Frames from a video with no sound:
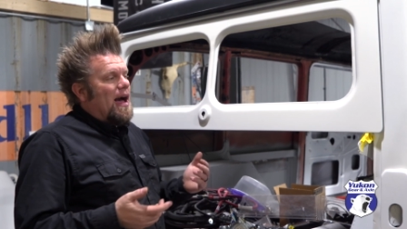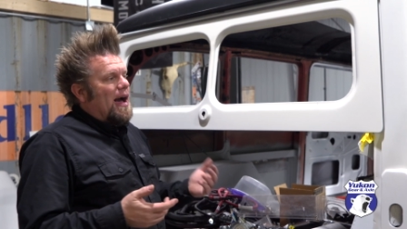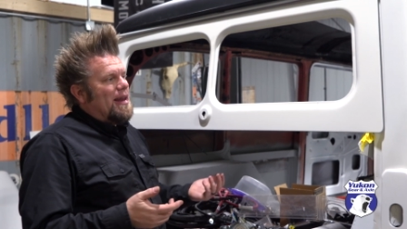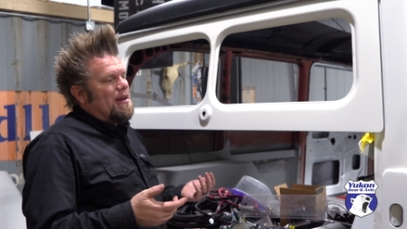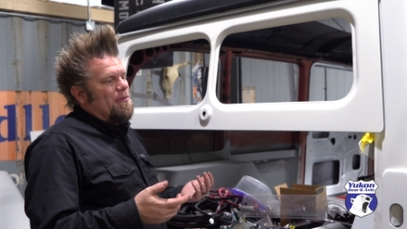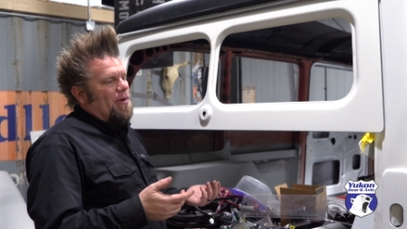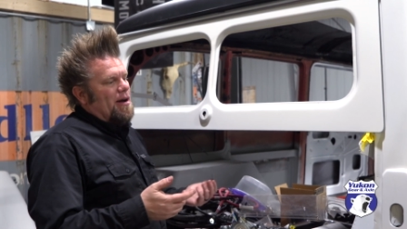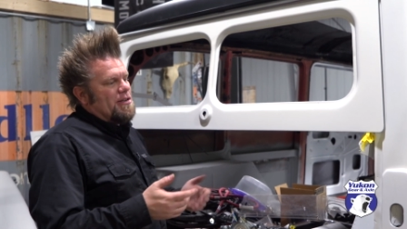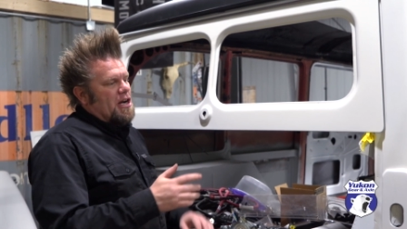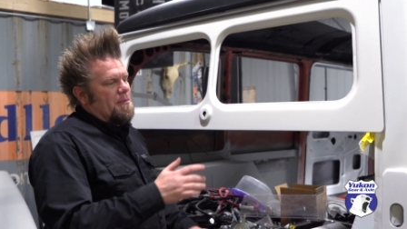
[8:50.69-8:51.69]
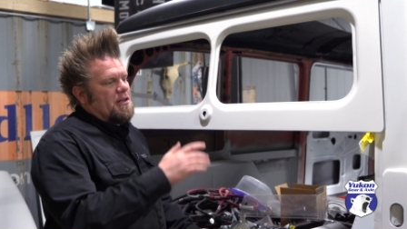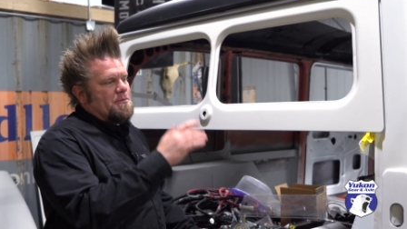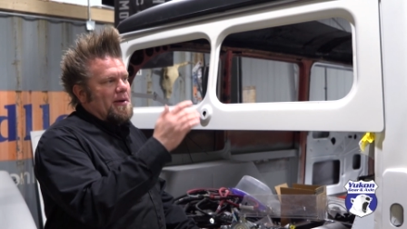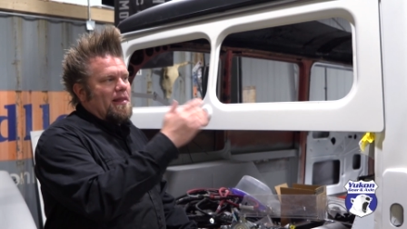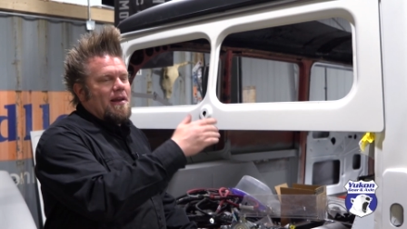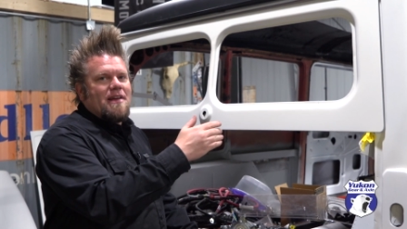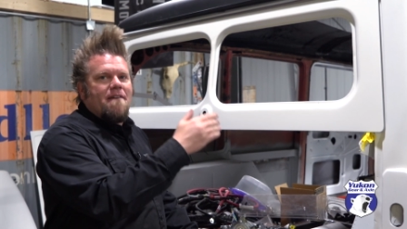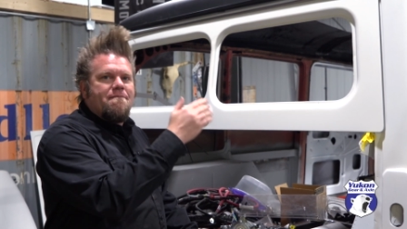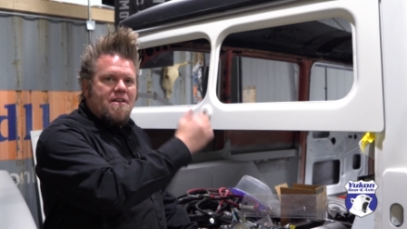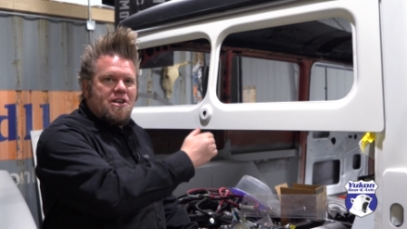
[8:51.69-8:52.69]
I didn't want Jeremy to spend a lot of
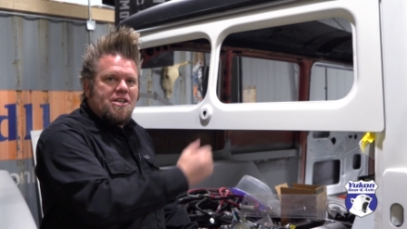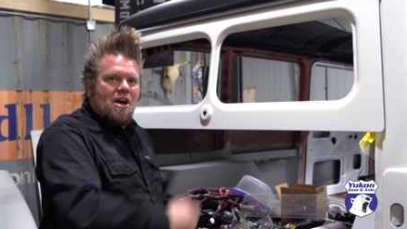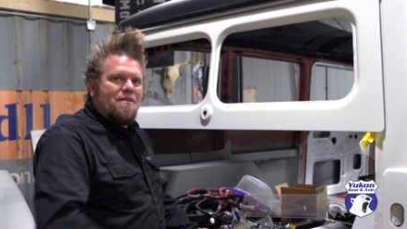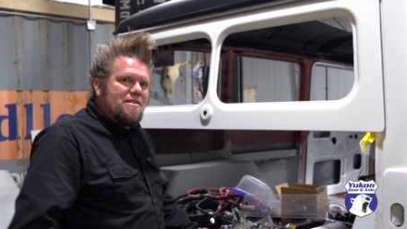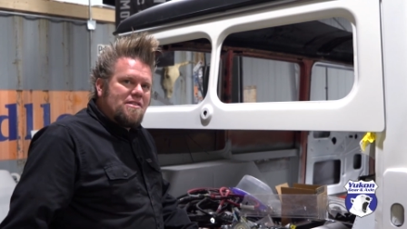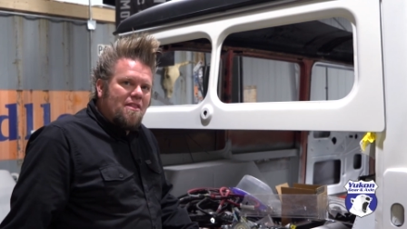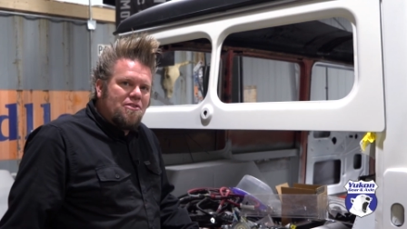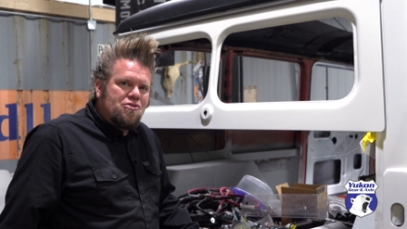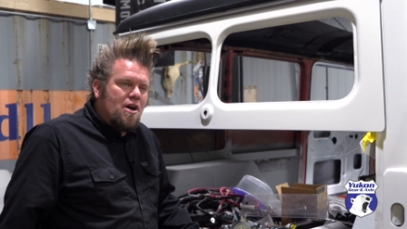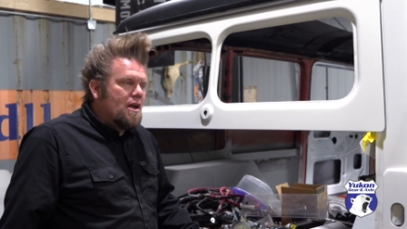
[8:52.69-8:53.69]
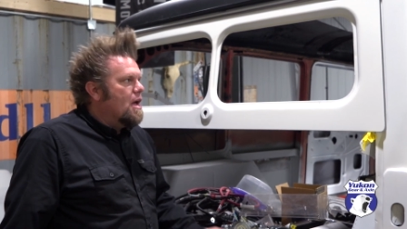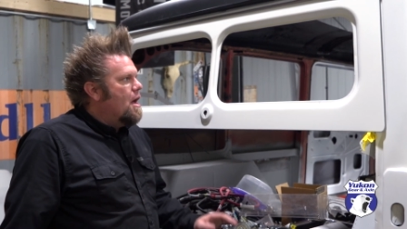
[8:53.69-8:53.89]
time finishing out the inside of this truck